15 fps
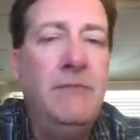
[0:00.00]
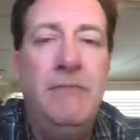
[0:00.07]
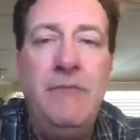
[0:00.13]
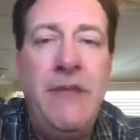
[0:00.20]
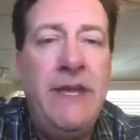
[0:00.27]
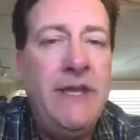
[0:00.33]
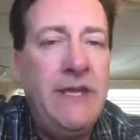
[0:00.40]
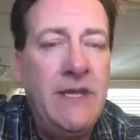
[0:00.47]

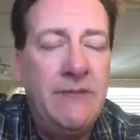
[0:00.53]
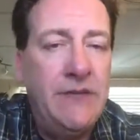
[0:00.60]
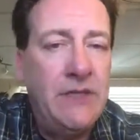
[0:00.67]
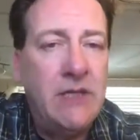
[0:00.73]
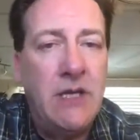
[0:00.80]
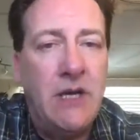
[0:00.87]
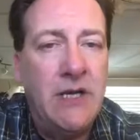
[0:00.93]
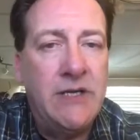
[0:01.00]
many of the
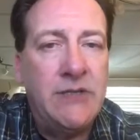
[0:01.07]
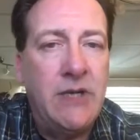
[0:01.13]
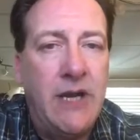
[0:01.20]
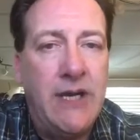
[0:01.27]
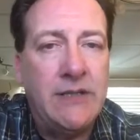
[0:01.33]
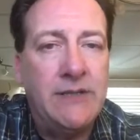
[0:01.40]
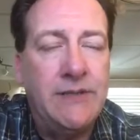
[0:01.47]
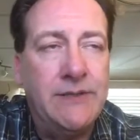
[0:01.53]

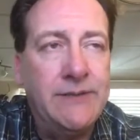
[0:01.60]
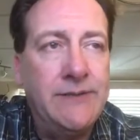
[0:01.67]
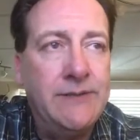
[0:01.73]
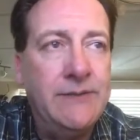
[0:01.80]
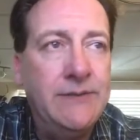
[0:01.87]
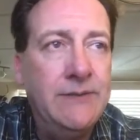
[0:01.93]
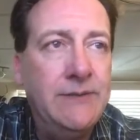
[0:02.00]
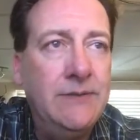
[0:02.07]

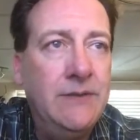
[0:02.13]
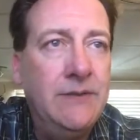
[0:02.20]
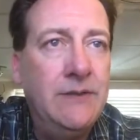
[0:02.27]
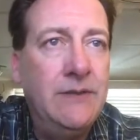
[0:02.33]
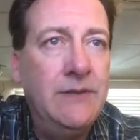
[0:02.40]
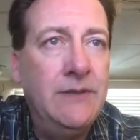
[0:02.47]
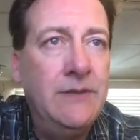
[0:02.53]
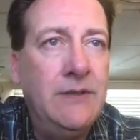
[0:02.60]
contractors
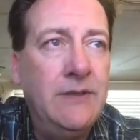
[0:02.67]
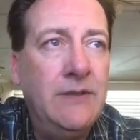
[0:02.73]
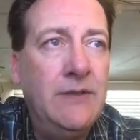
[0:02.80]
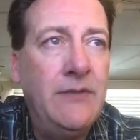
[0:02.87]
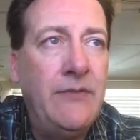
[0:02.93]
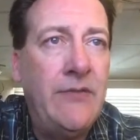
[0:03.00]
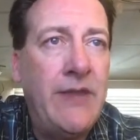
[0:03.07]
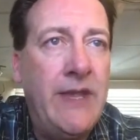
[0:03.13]

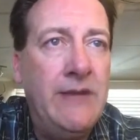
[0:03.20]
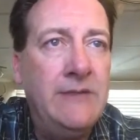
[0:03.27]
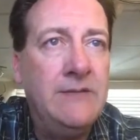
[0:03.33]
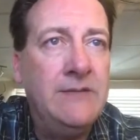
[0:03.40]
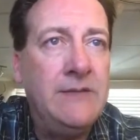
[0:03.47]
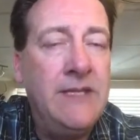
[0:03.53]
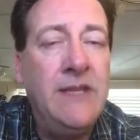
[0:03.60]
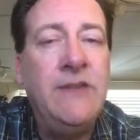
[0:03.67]
that
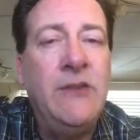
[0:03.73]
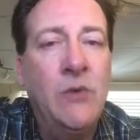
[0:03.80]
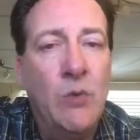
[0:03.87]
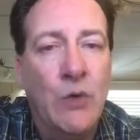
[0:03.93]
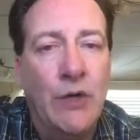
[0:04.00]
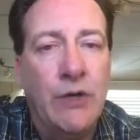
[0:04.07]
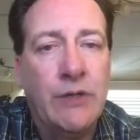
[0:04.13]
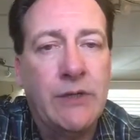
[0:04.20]
did the
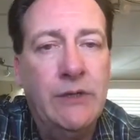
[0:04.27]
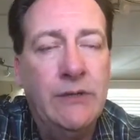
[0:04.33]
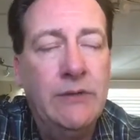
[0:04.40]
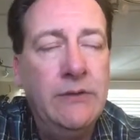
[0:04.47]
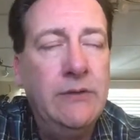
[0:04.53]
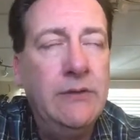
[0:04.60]
work.